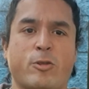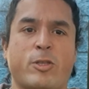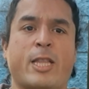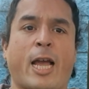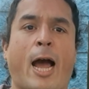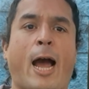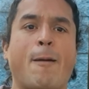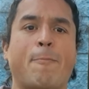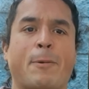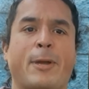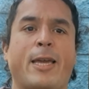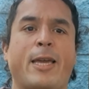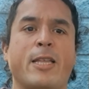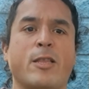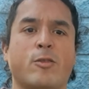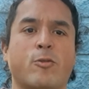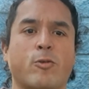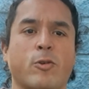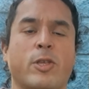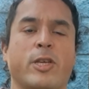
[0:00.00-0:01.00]
tap
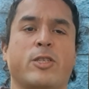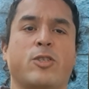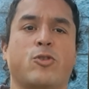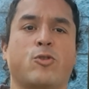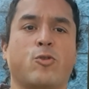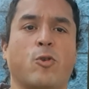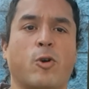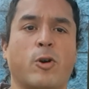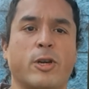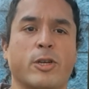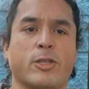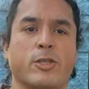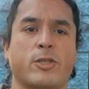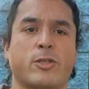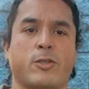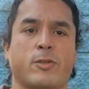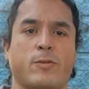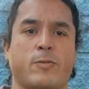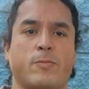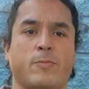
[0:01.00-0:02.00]
into the
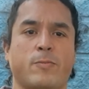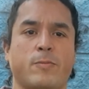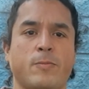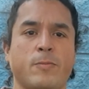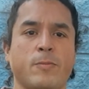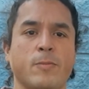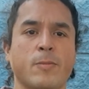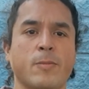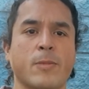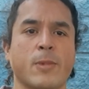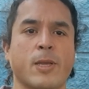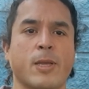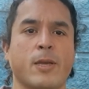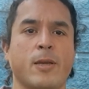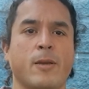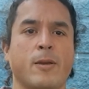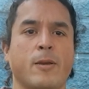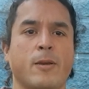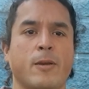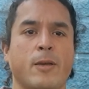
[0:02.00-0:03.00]
source,
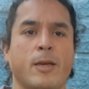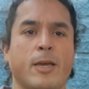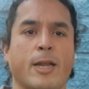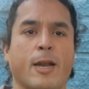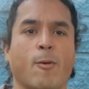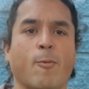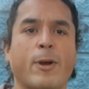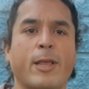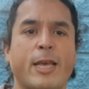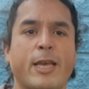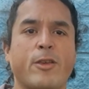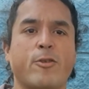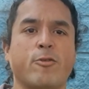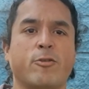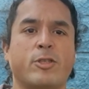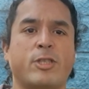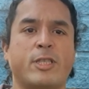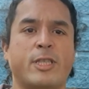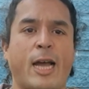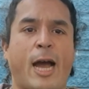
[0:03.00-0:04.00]
in a way that
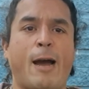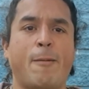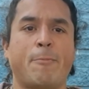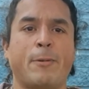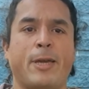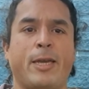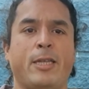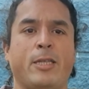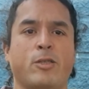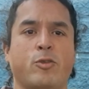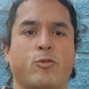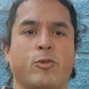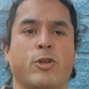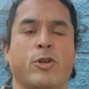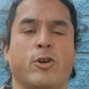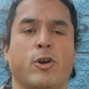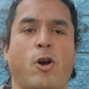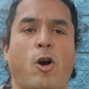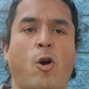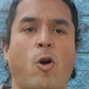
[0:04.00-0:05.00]
you tap into
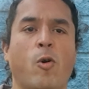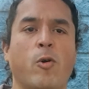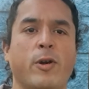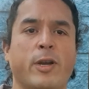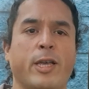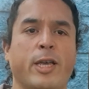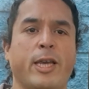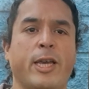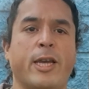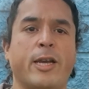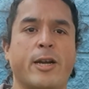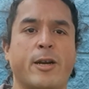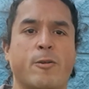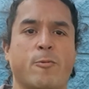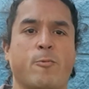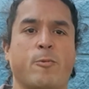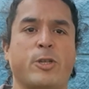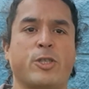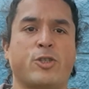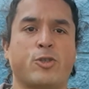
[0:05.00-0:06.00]
your own inner
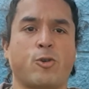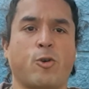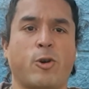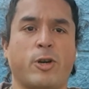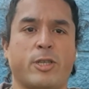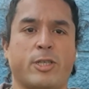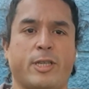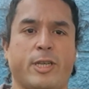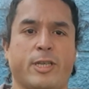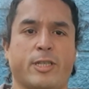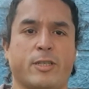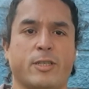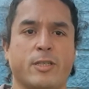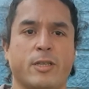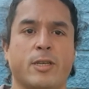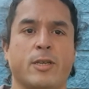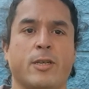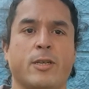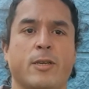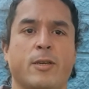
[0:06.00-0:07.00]
resources
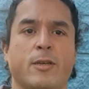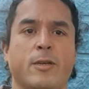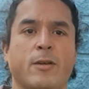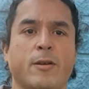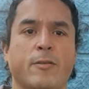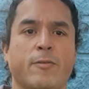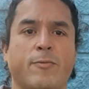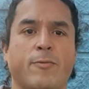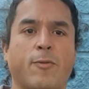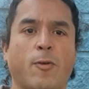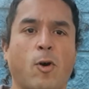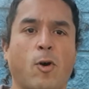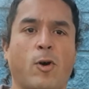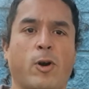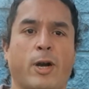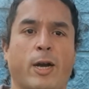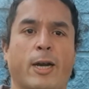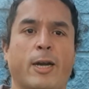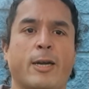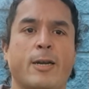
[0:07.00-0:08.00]

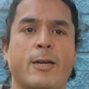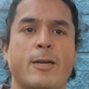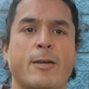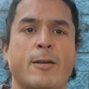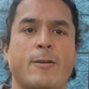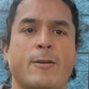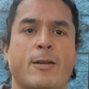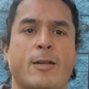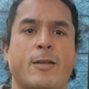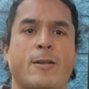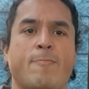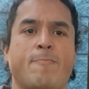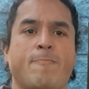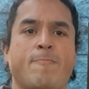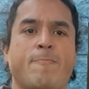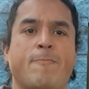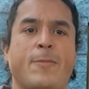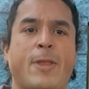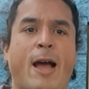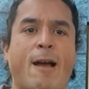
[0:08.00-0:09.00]
for
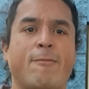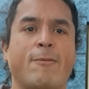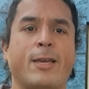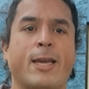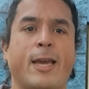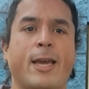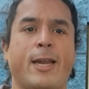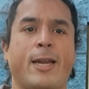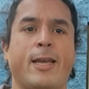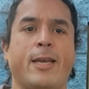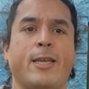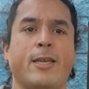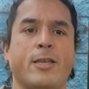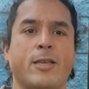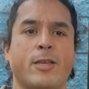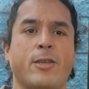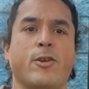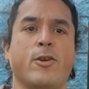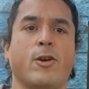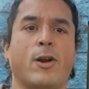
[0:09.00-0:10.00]

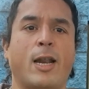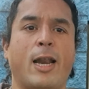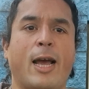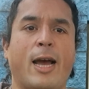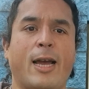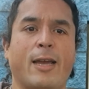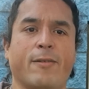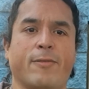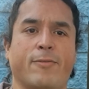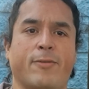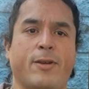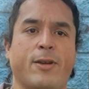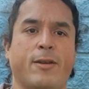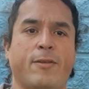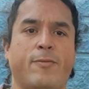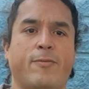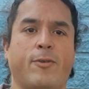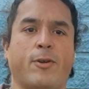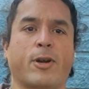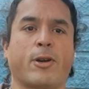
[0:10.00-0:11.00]
navigating your life,
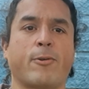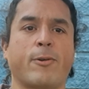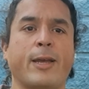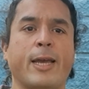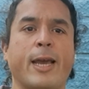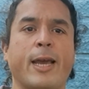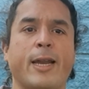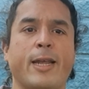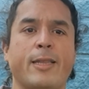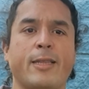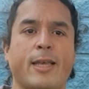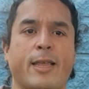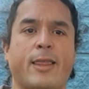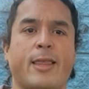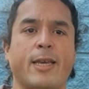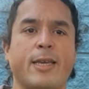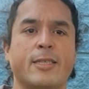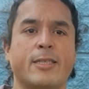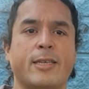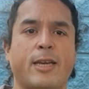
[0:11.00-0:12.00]
for creating the
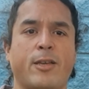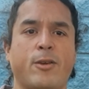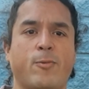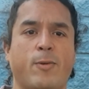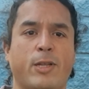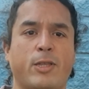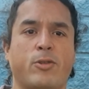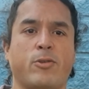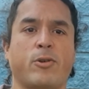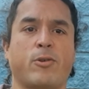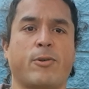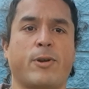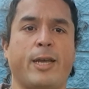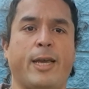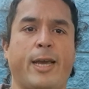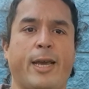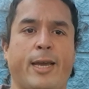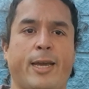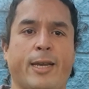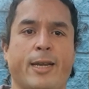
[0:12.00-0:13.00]
things that you want to
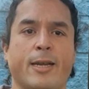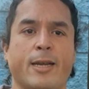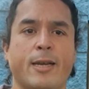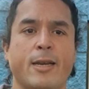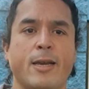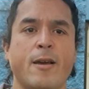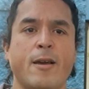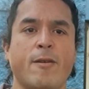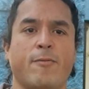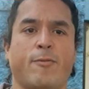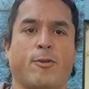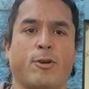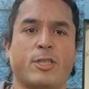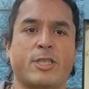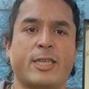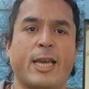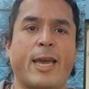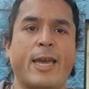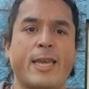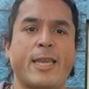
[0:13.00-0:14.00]
create, for
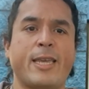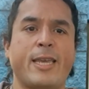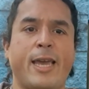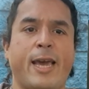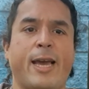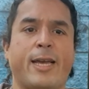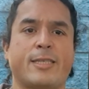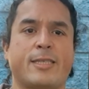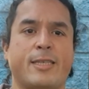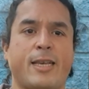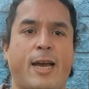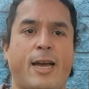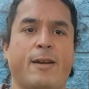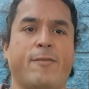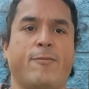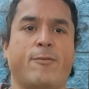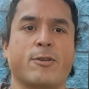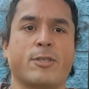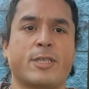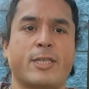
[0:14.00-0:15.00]
saying yes
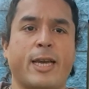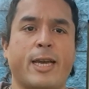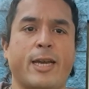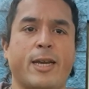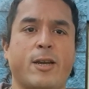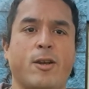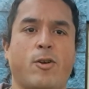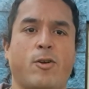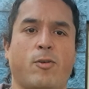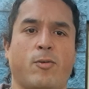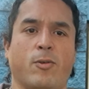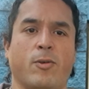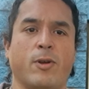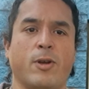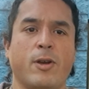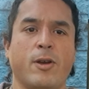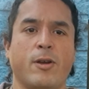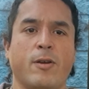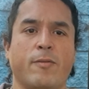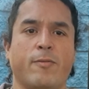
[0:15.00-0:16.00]
and for saying no,
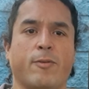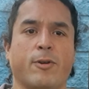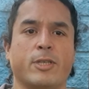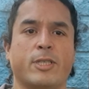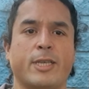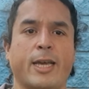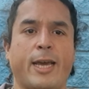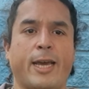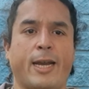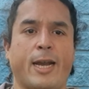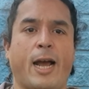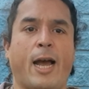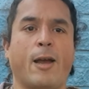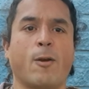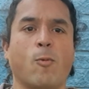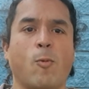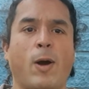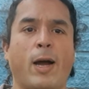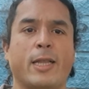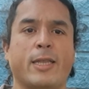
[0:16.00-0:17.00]
for saying
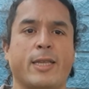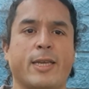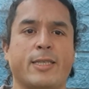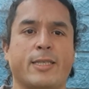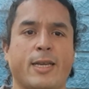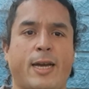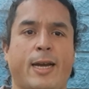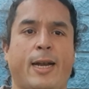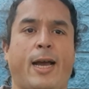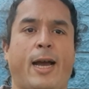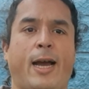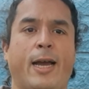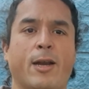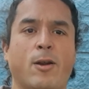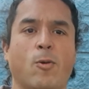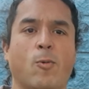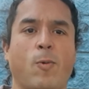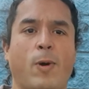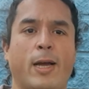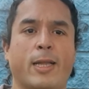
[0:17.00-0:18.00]
I want this and I
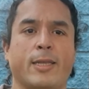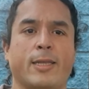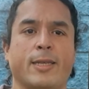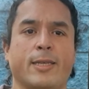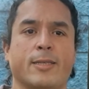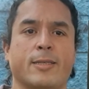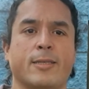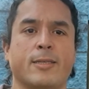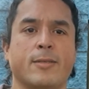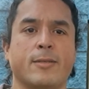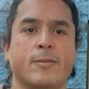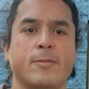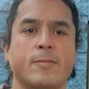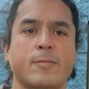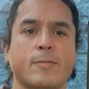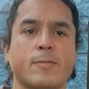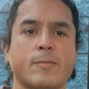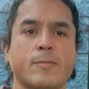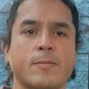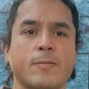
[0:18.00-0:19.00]
don't want this,
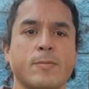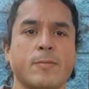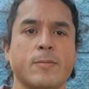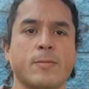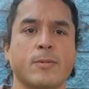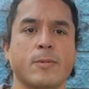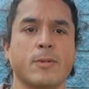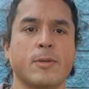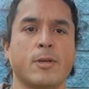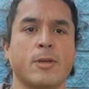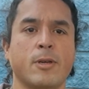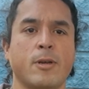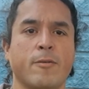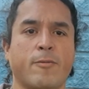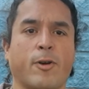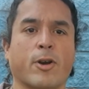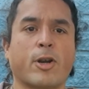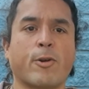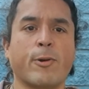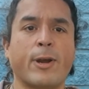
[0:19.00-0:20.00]

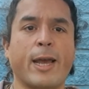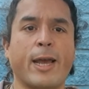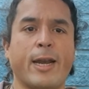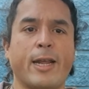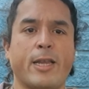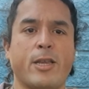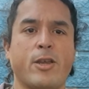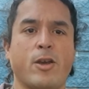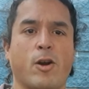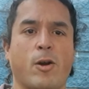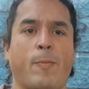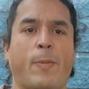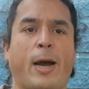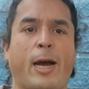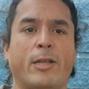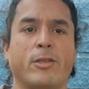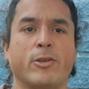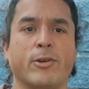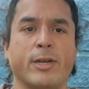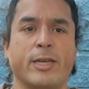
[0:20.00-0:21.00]
for creating your
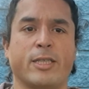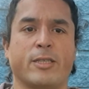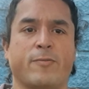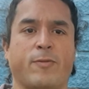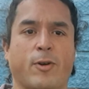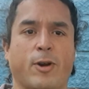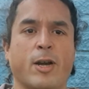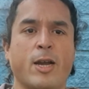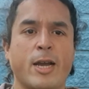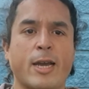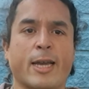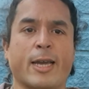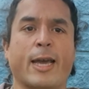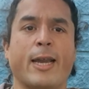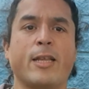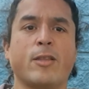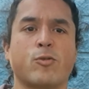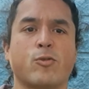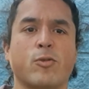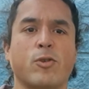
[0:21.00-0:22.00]
boundaries, for
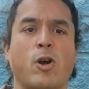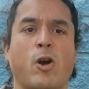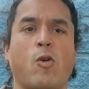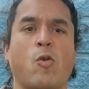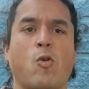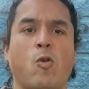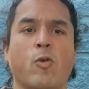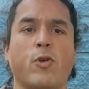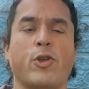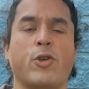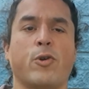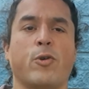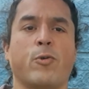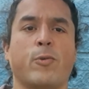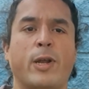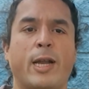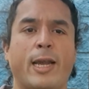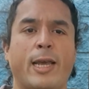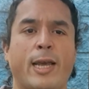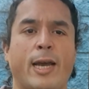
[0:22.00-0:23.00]
getting to know who you
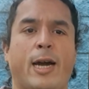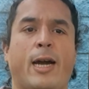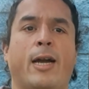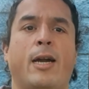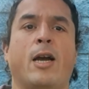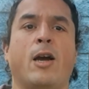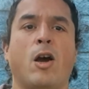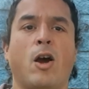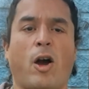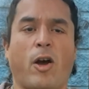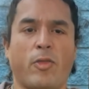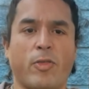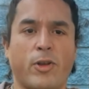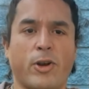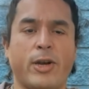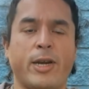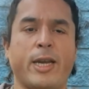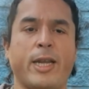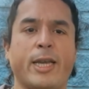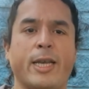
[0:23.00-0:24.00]
really are
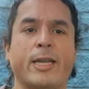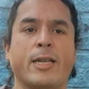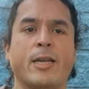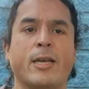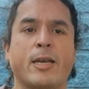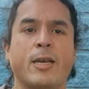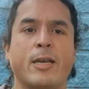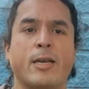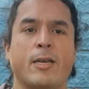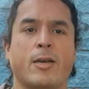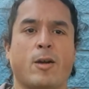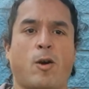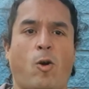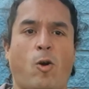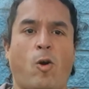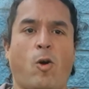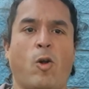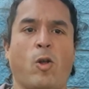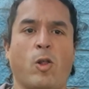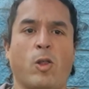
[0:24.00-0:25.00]
underneath
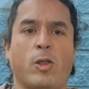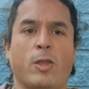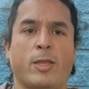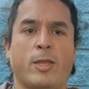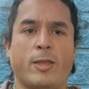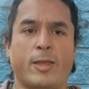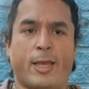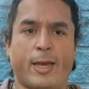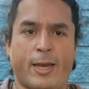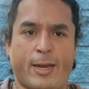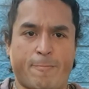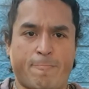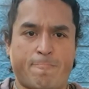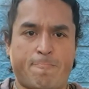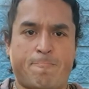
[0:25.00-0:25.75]
all the